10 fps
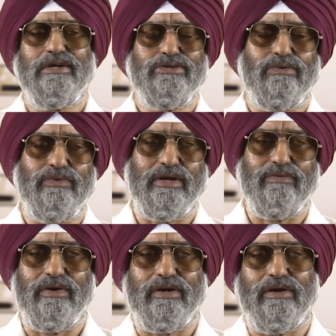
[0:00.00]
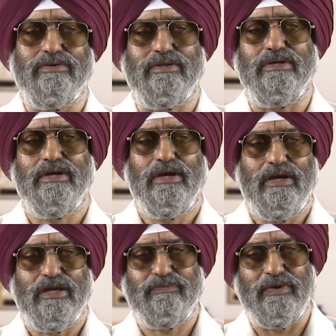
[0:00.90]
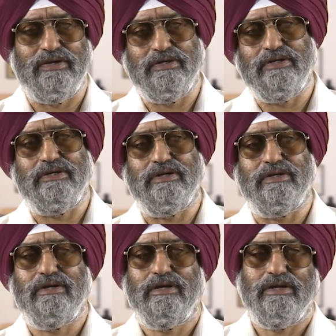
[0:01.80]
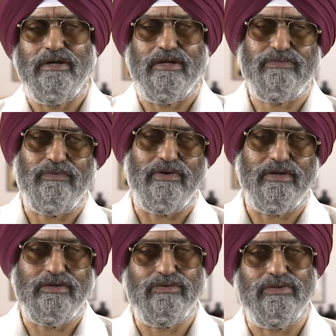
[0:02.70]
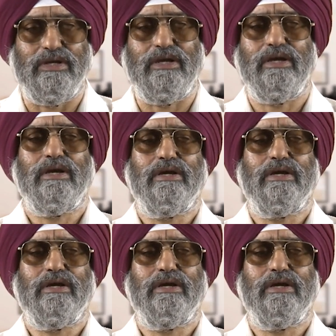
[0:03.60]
So, we can work out the expected return corresponding to the